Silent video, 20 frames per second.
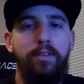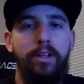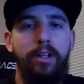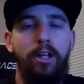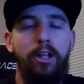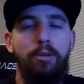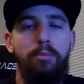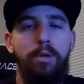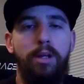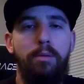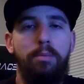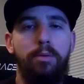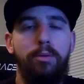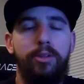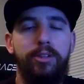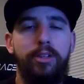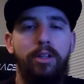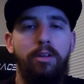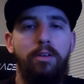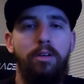for the other
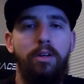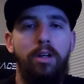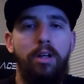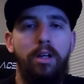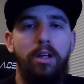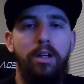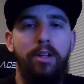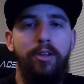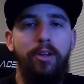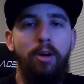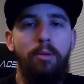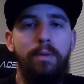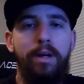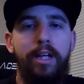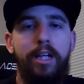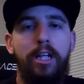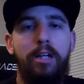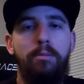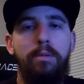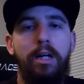people. So don't
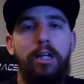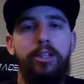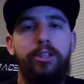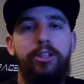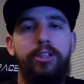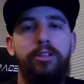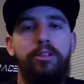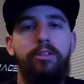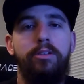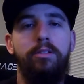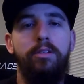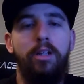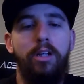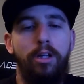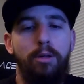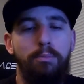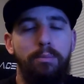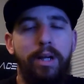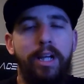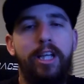make it about you,
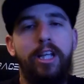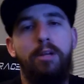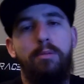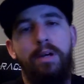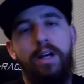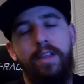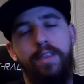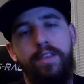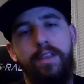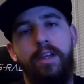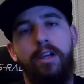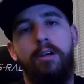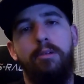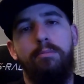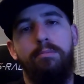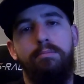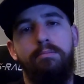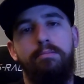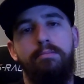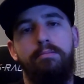make it about
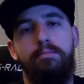them.